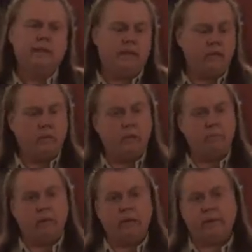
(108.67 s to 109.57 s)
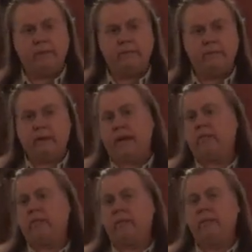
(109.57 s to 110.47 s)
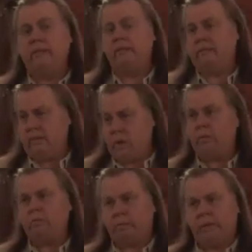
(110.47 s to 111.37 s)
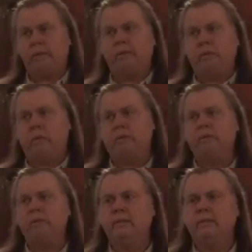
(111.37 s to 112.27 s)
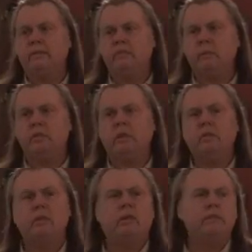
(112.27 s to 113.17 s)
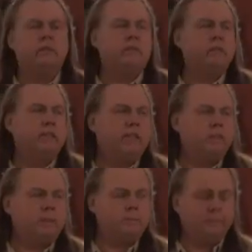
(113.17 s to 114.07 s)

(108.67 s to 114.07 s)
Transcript: And the unique part is, they're actually the oldest breed in the world, from which all dogs have descended.